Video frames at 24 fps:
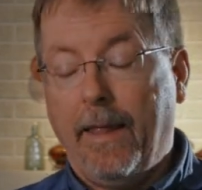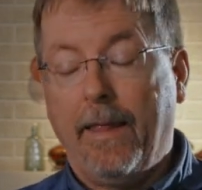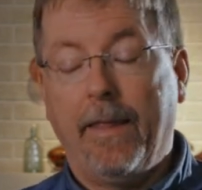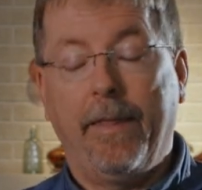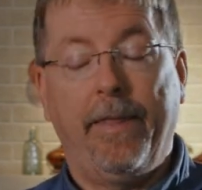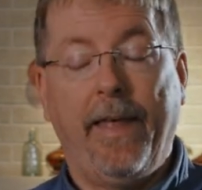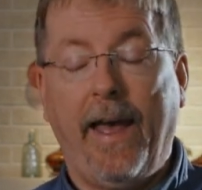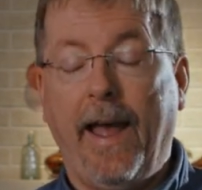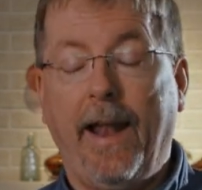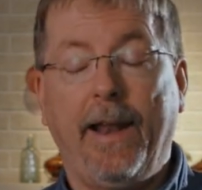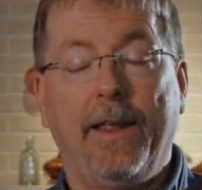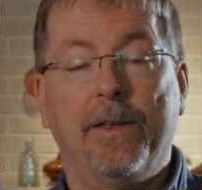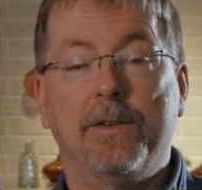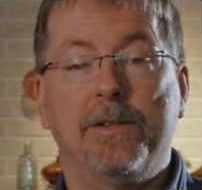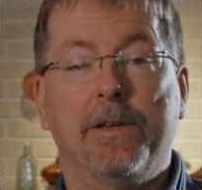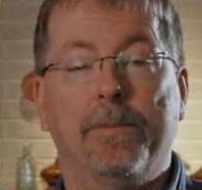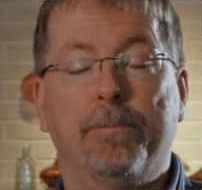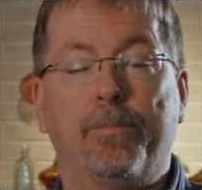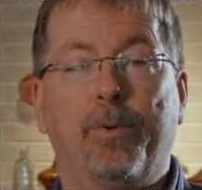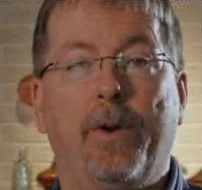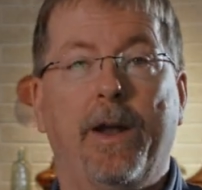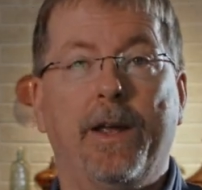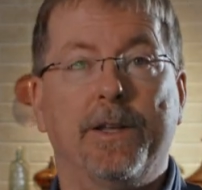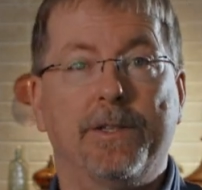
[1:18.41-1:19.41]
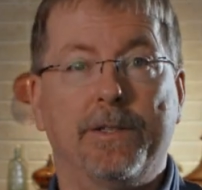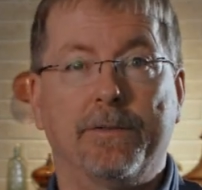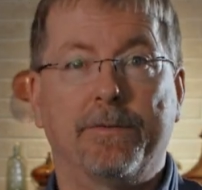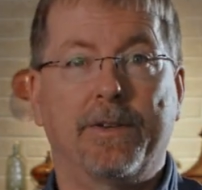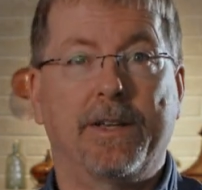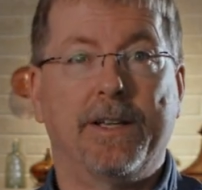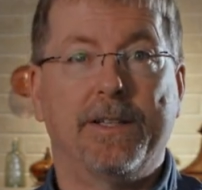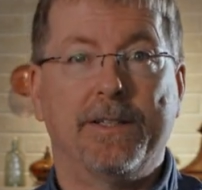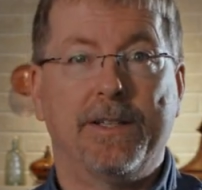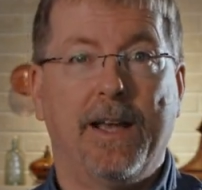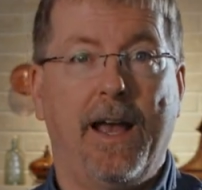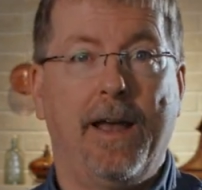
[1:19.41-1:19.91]
That is impressive
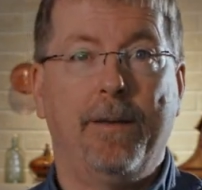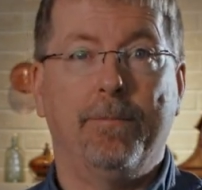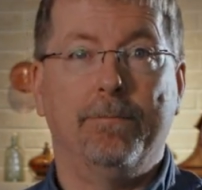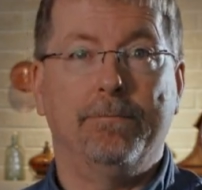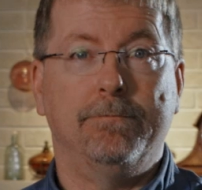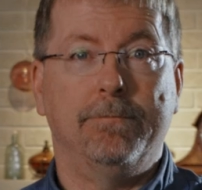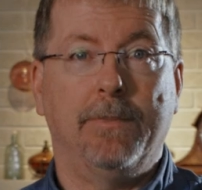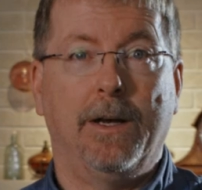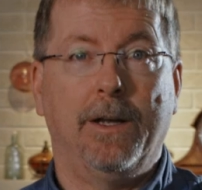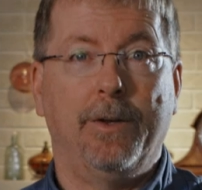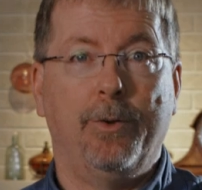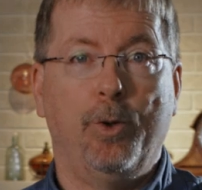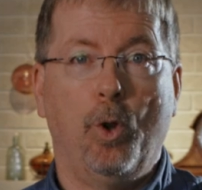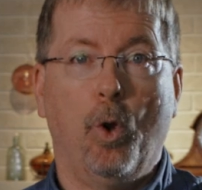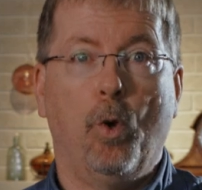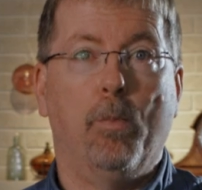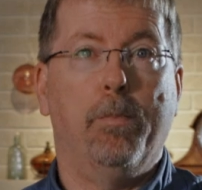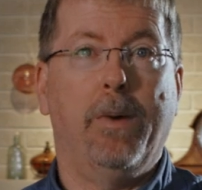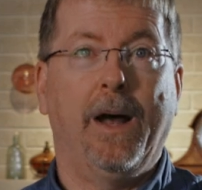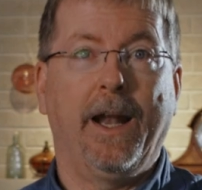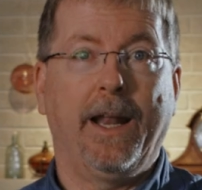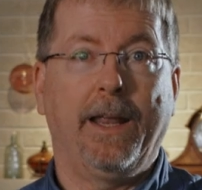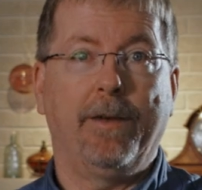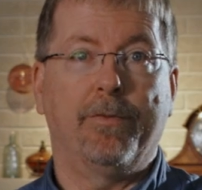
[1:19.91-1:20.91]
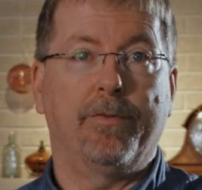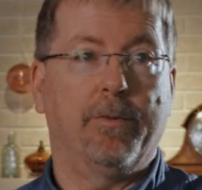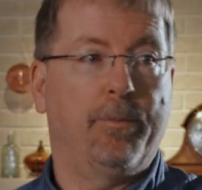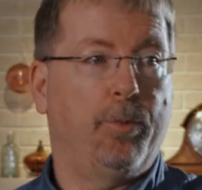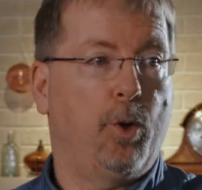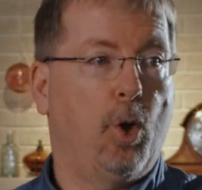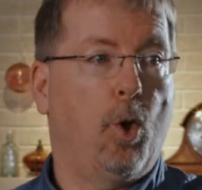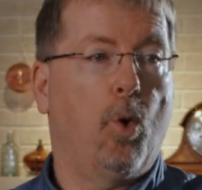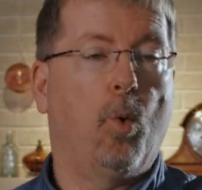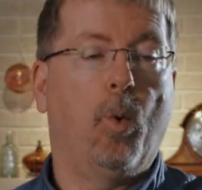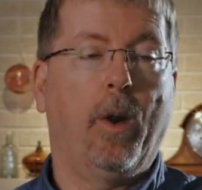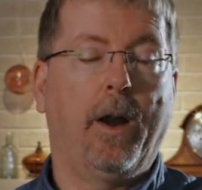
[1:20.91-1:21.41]
because I'm a nobody from
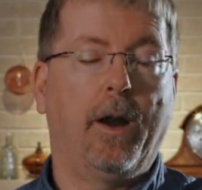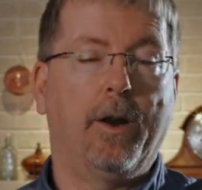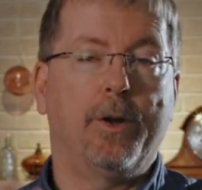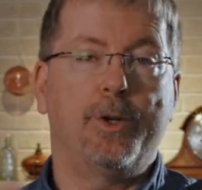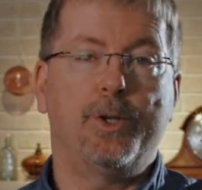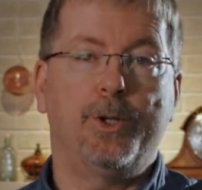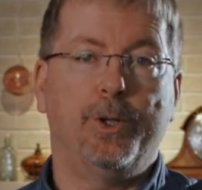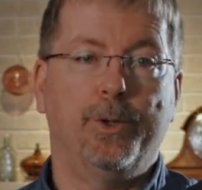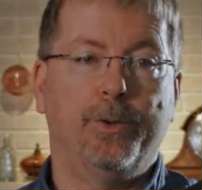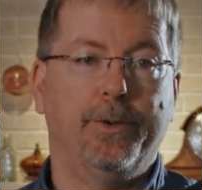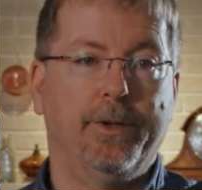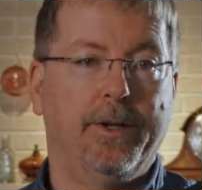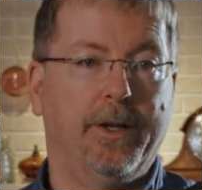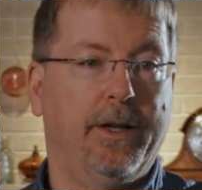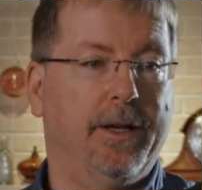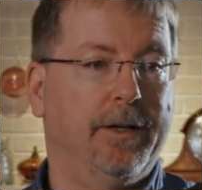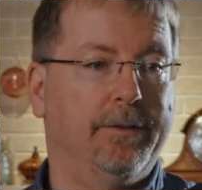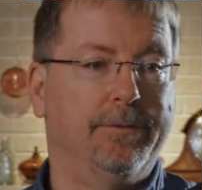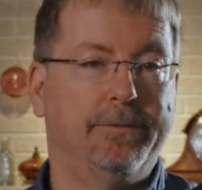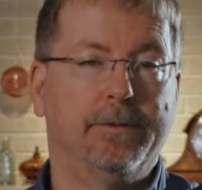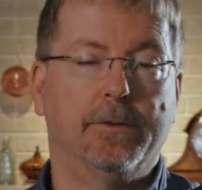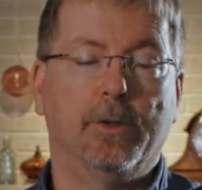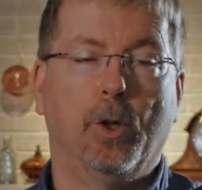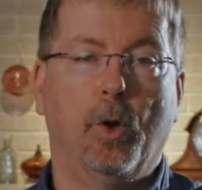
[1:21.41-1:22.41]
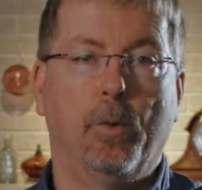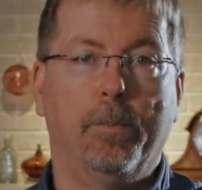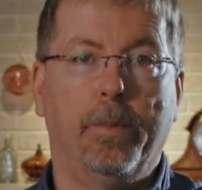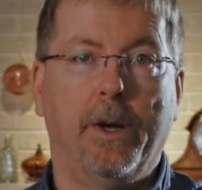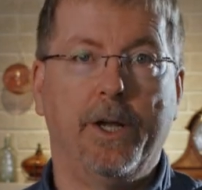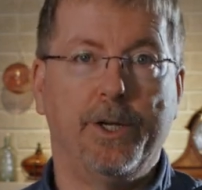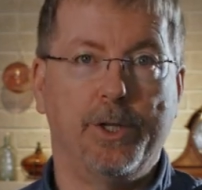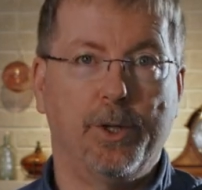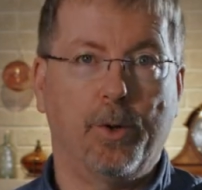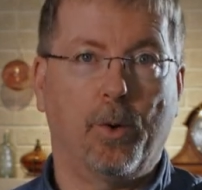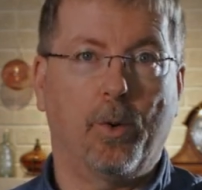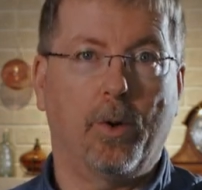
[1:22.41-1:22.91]
nowhere shooting a
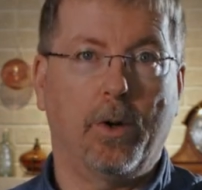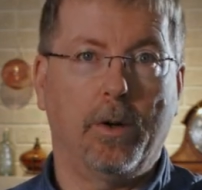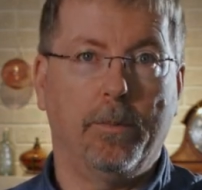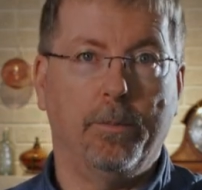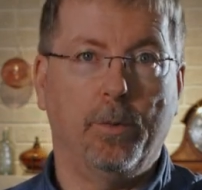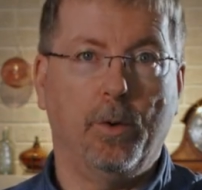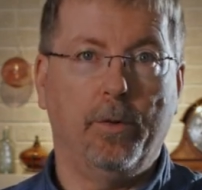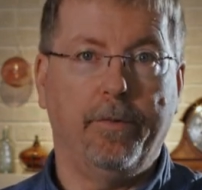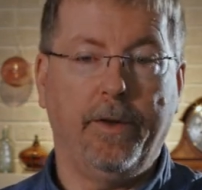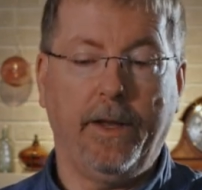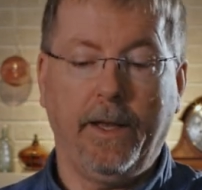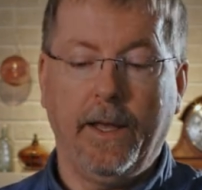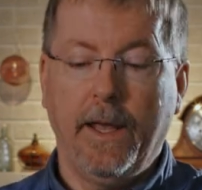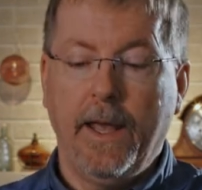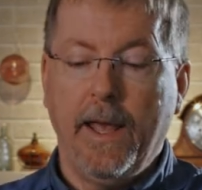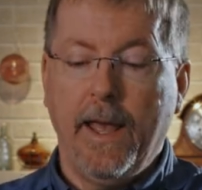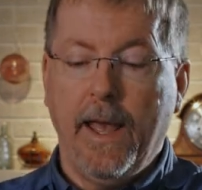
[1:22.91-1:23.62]
low-budget horror movie.